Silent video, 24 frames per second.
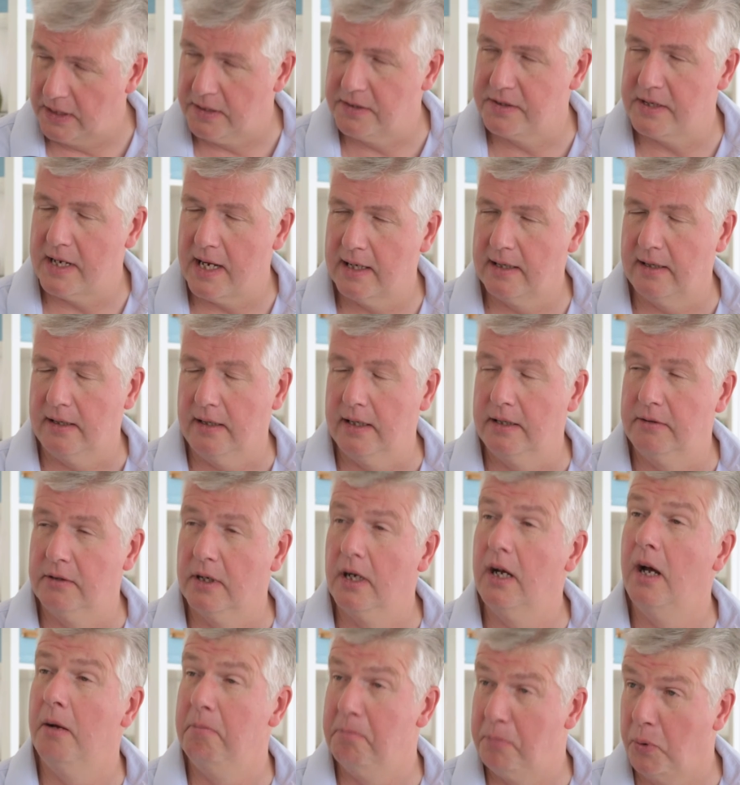Mm-hmm. Exactly, mm-hmm.
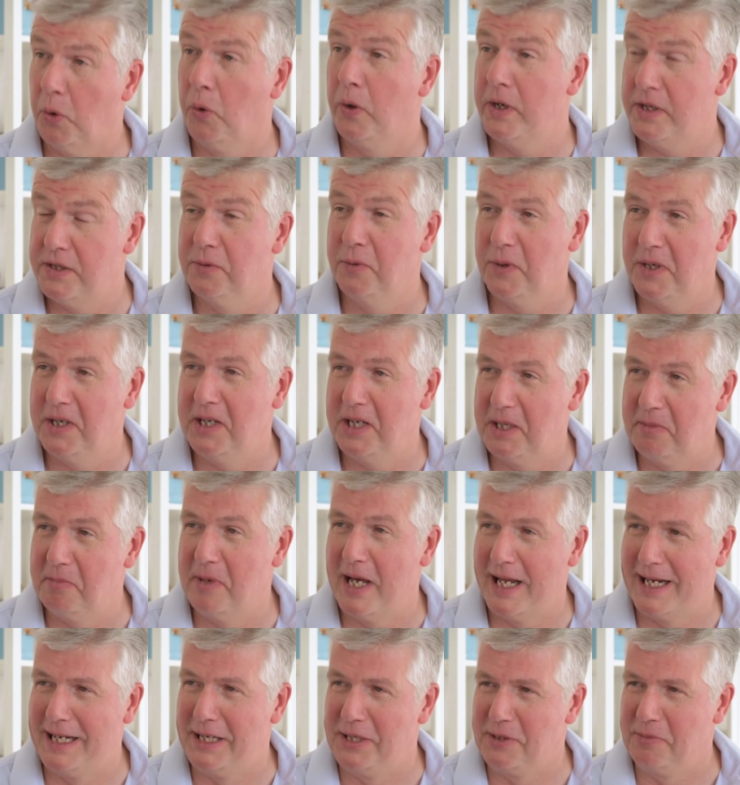right. And boy, do we need
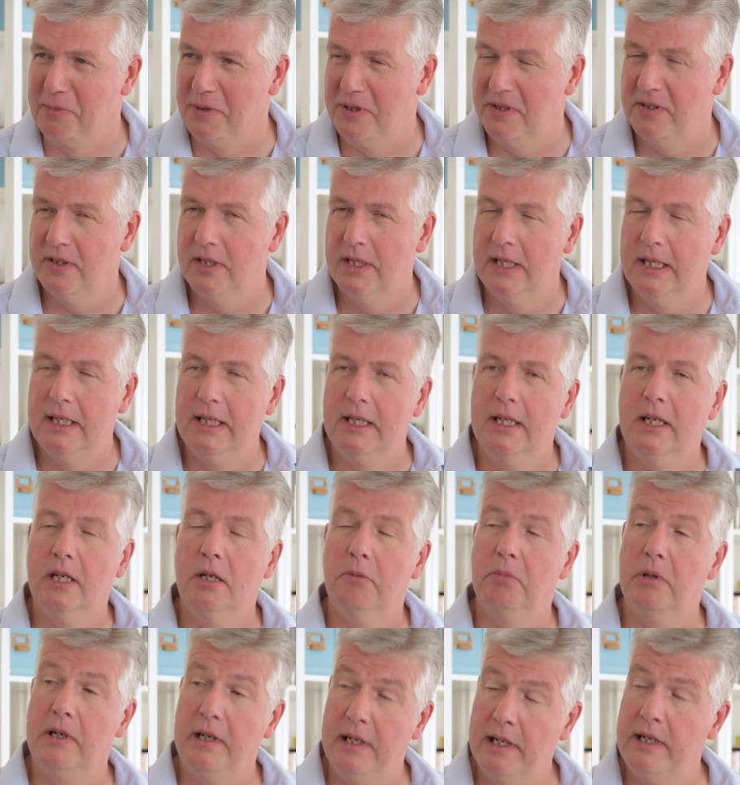management. Uh-huh.
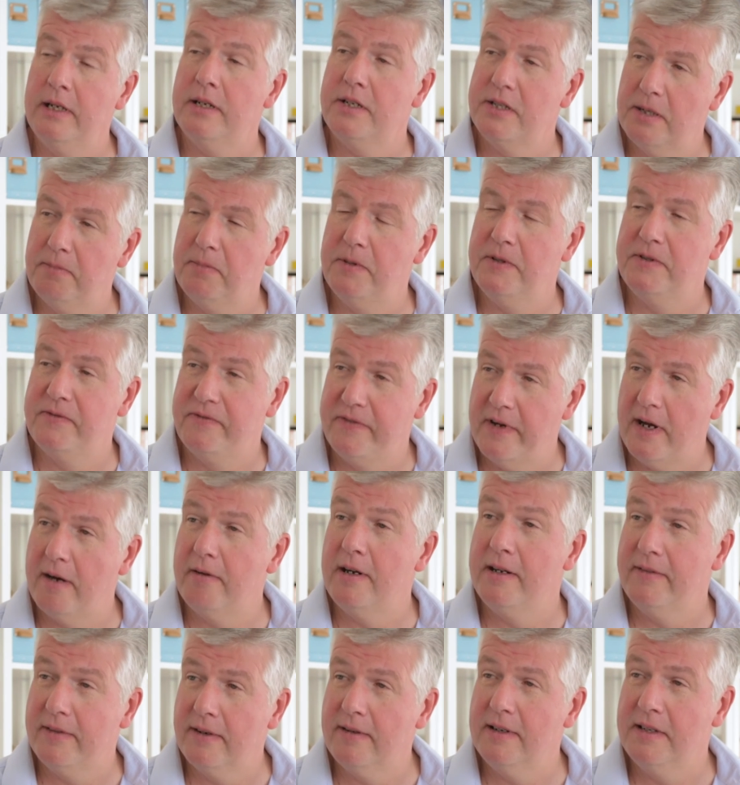But leadership is
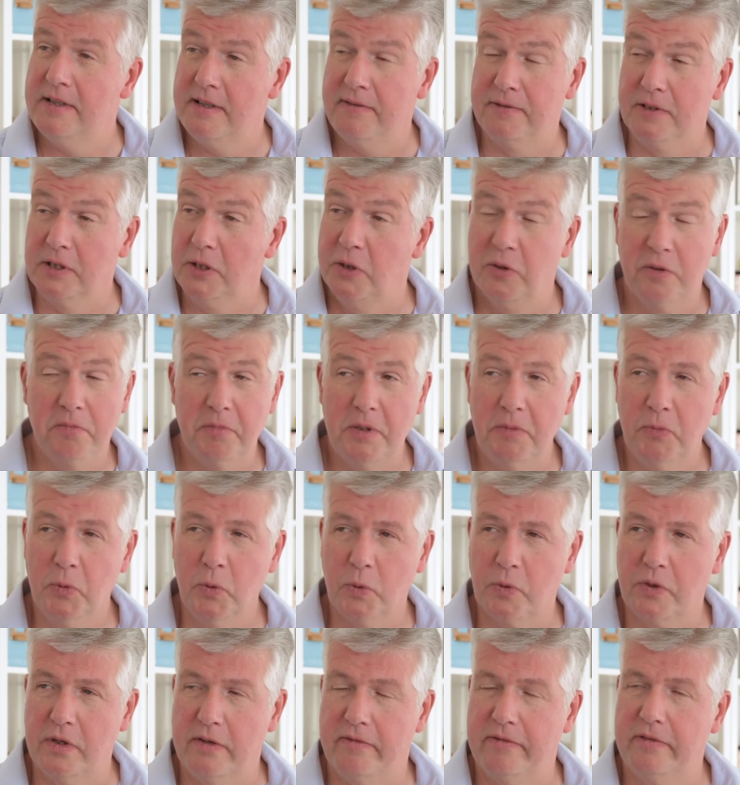very, very different, couldn't be
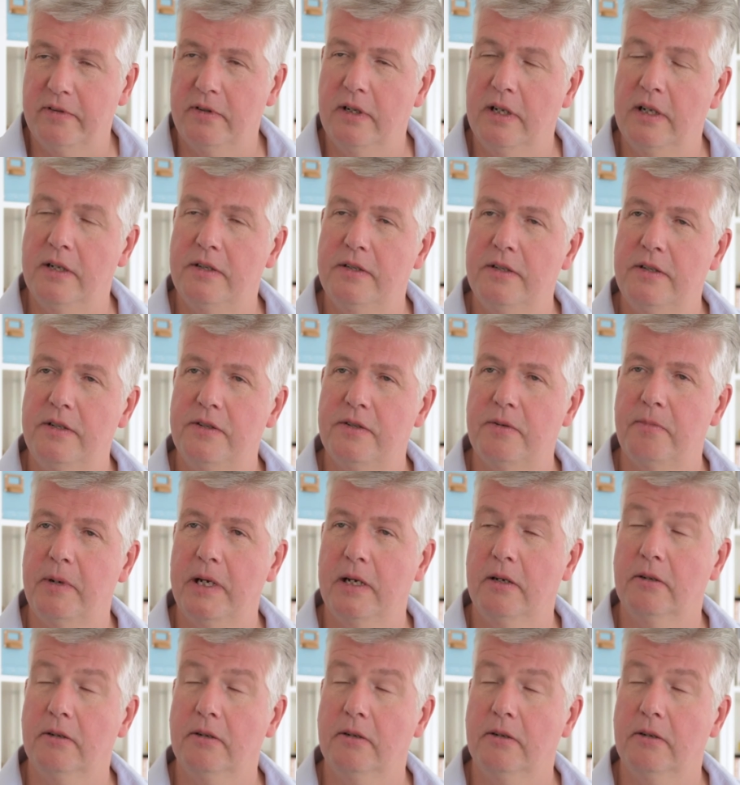more different. It is